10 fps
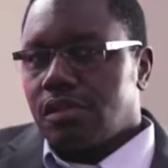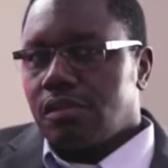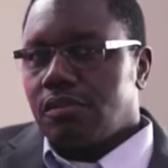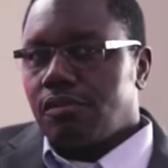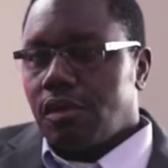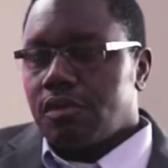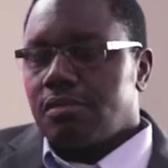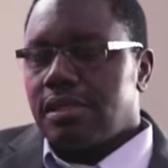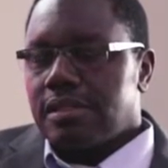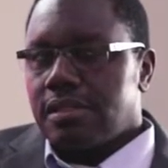of
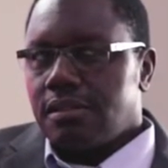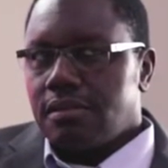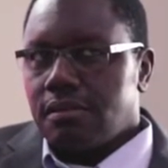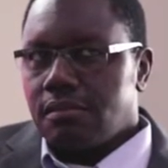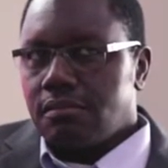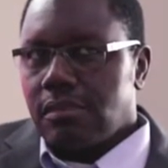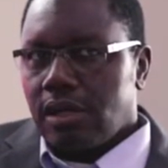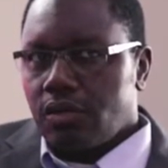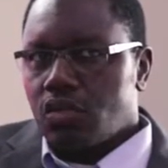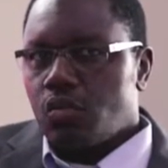customers in
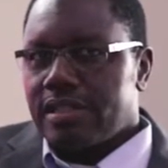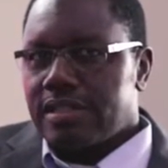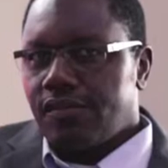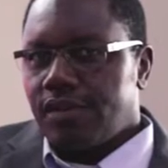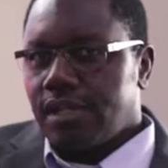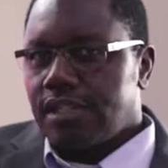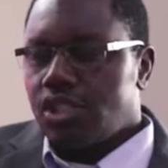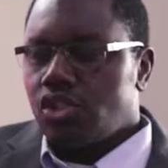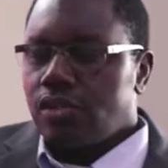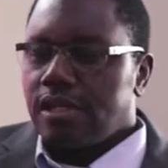across West Africa,
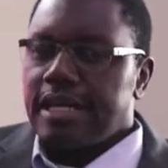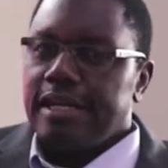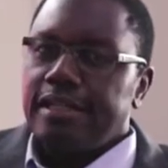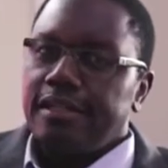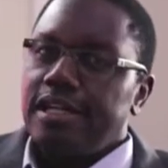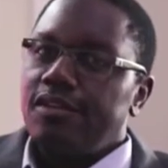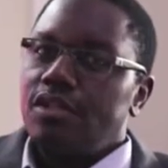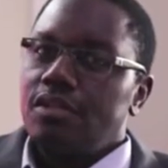Nigeria, Ghana, and Ivory